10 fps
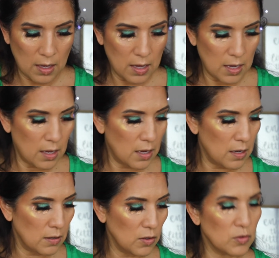
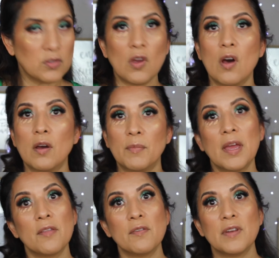And you saw in
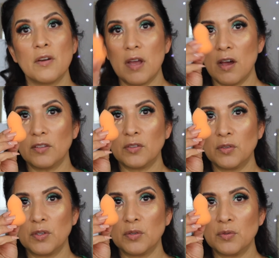my other video, I also
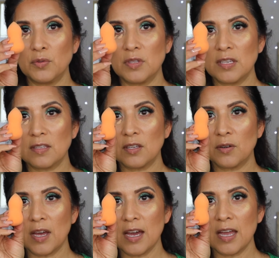use this little
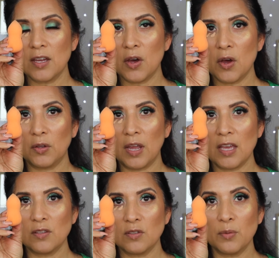guy called
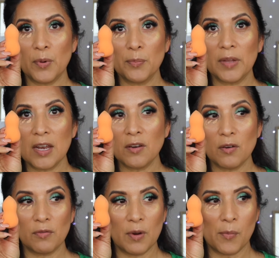a Super
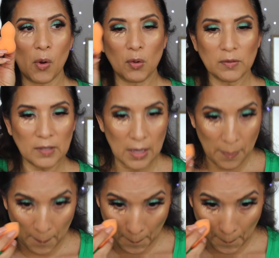Blender from Ulta.